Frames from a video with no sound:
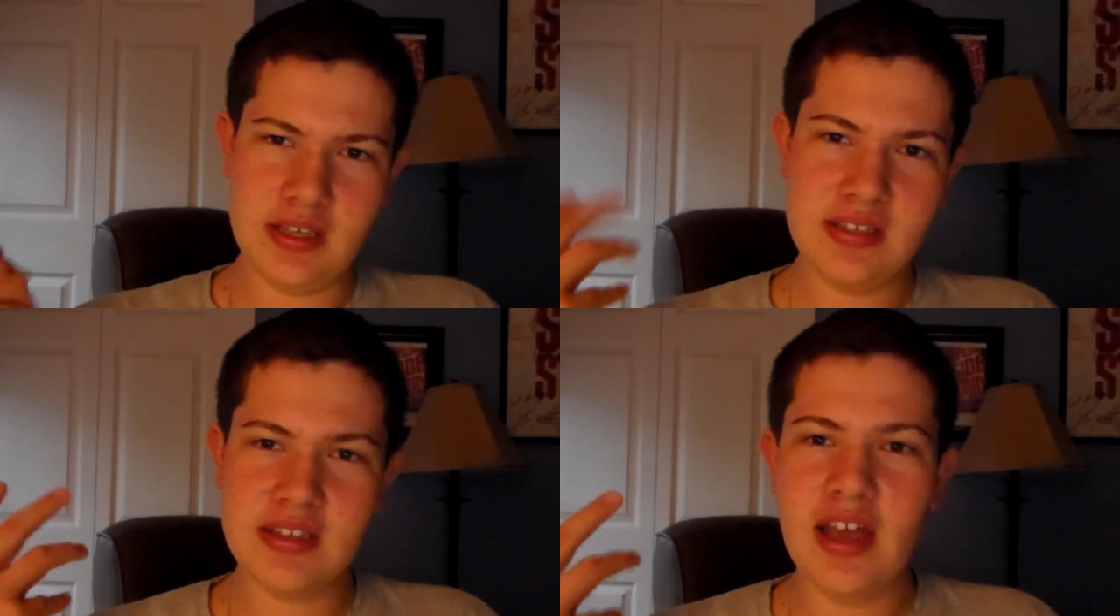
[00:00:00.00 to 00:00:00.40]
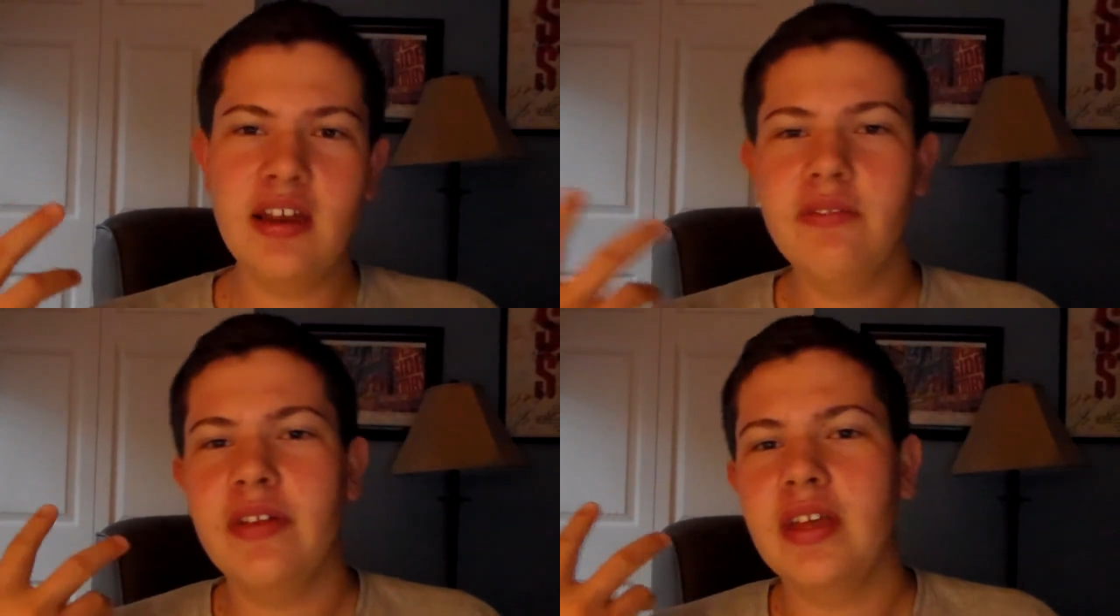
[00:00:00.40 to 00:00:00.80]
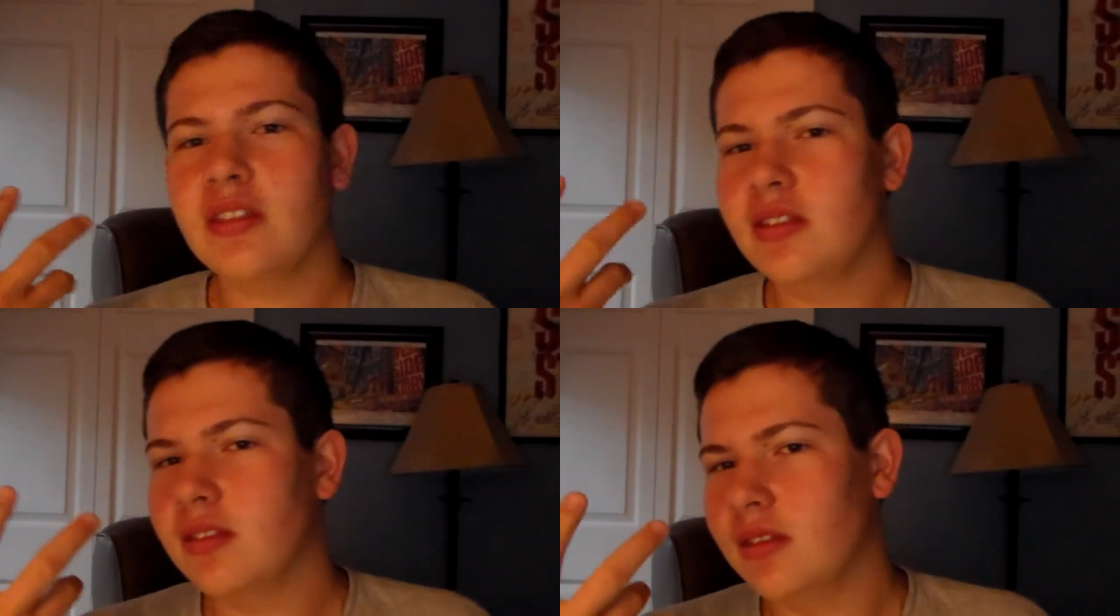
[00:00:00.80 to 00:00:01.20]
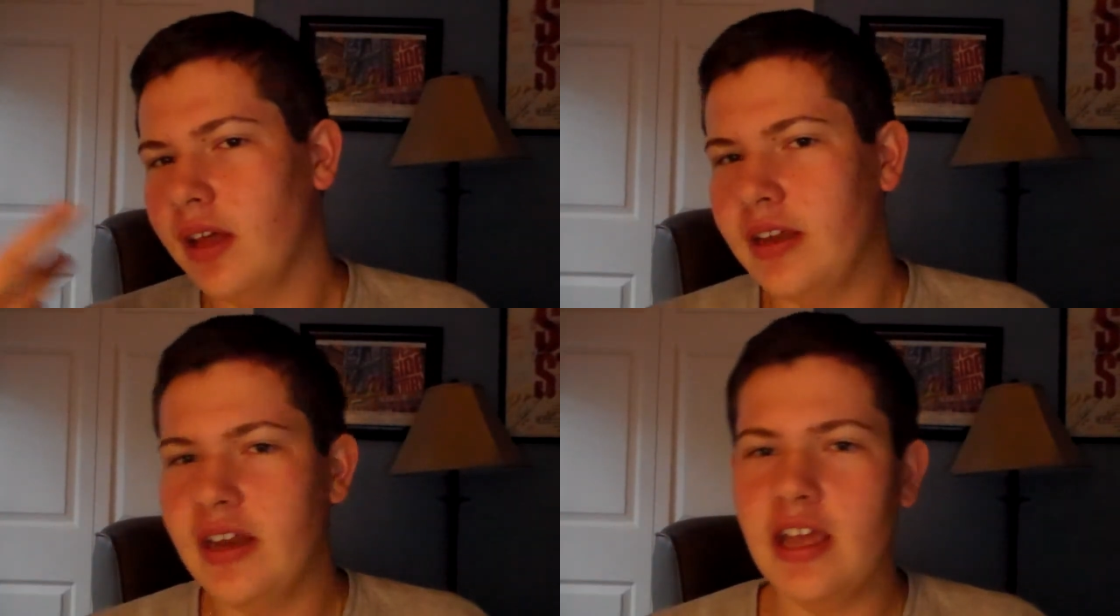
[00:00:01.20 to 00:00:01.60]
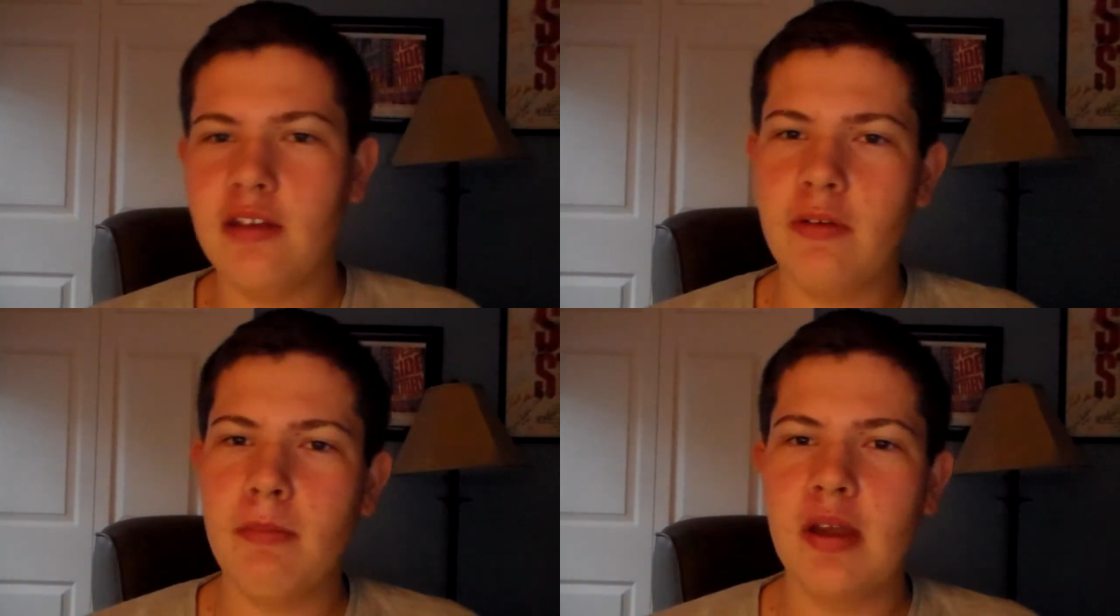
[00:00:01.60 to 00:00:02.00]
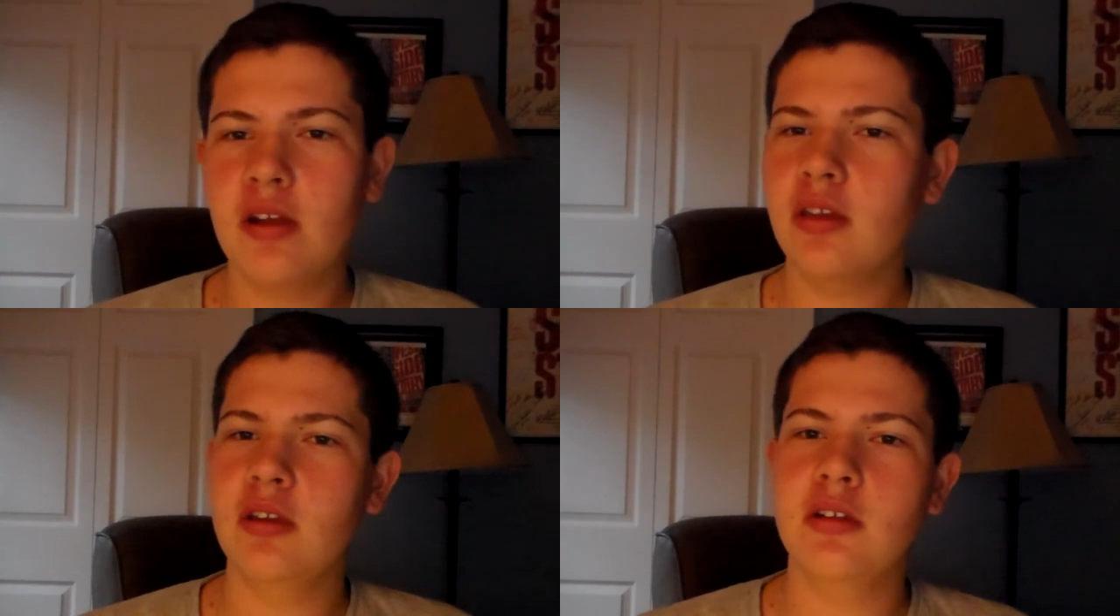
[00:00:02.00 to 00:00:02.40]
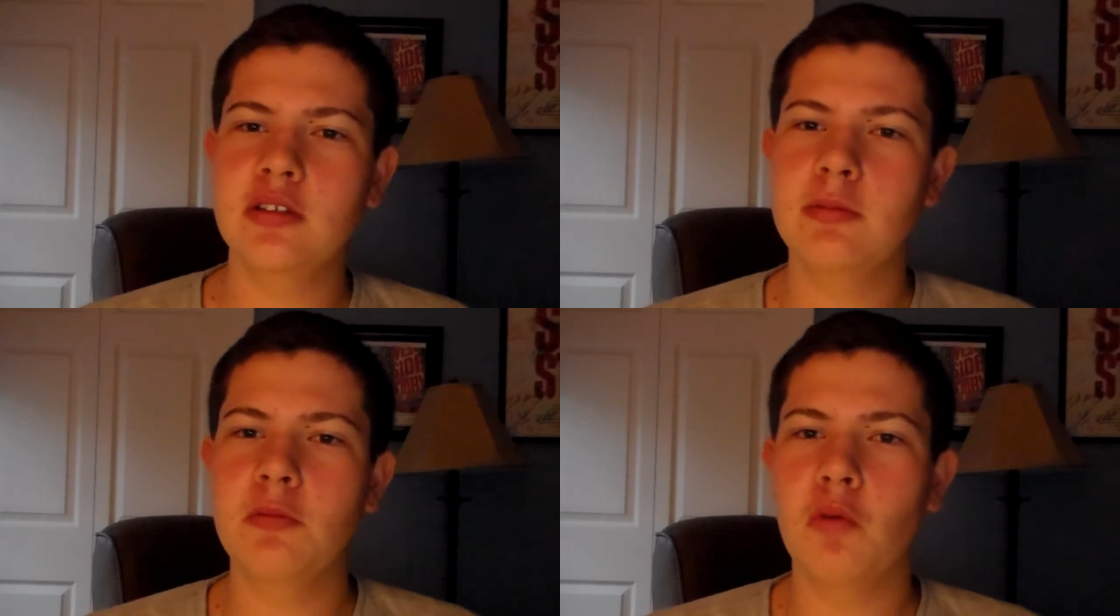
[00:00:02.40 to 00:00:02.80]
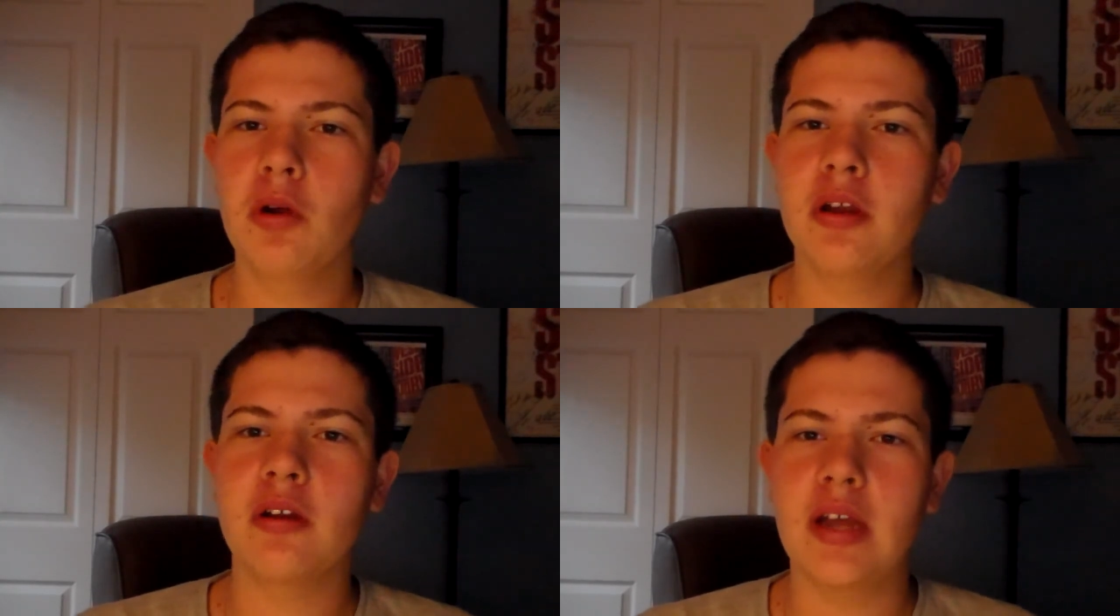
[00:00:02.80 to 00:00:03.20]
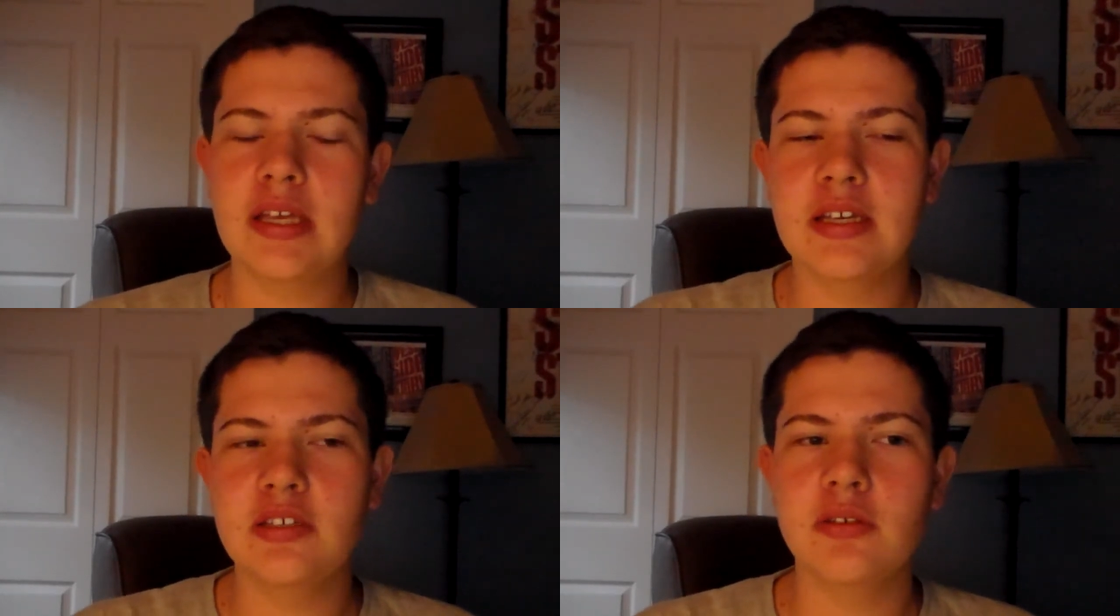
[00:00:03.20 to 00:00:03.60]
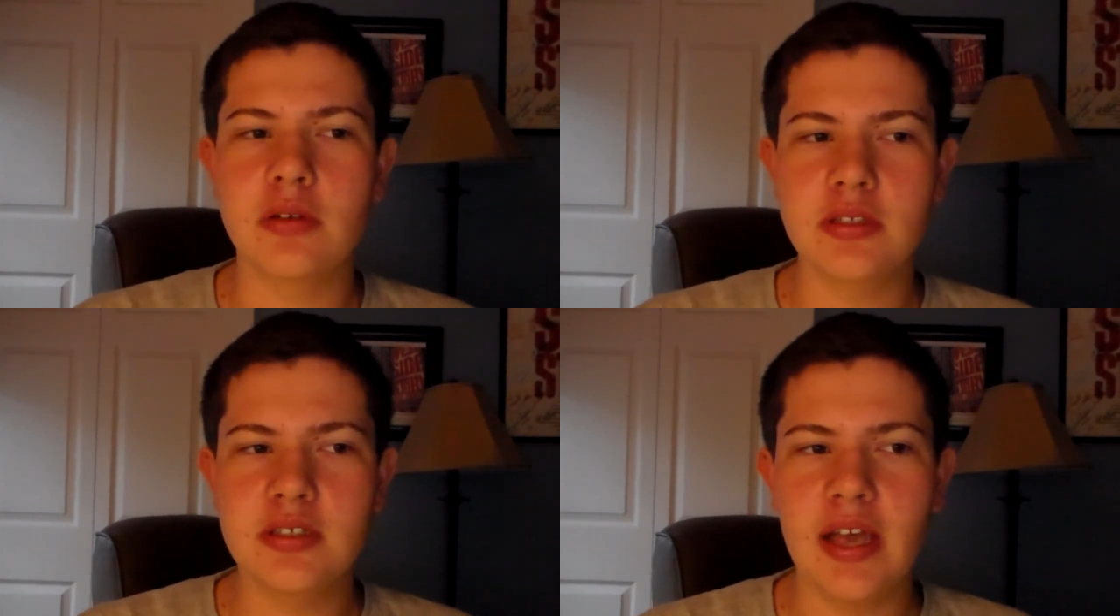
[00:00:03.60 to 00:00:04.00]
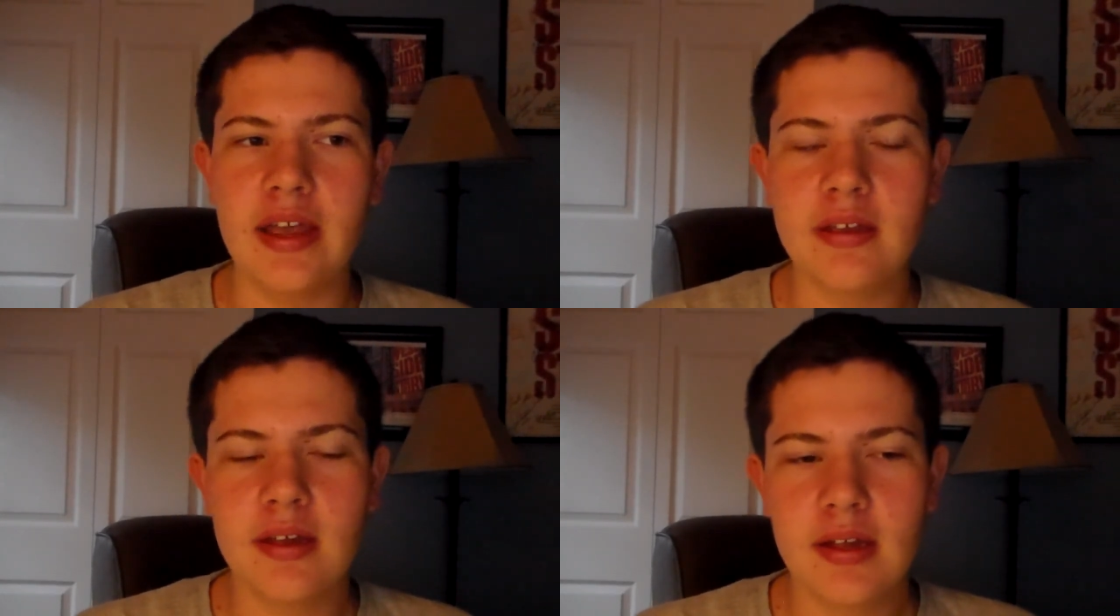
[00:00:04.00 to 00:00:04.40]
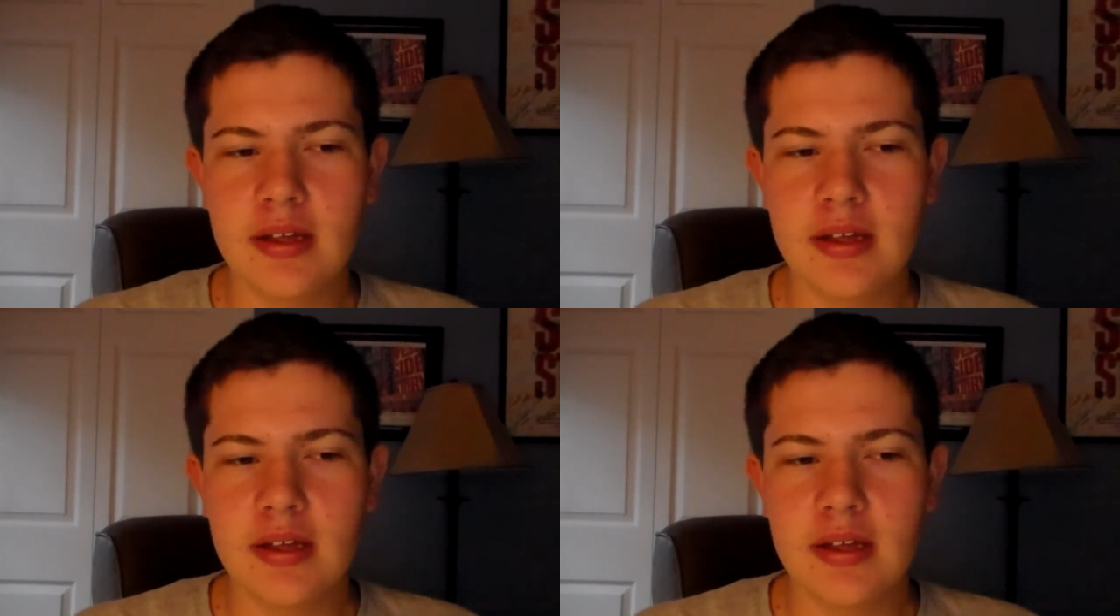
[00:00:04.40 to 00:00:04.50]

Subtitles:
he's kind of like a Native American Ultimate Warrior, I guess you could say.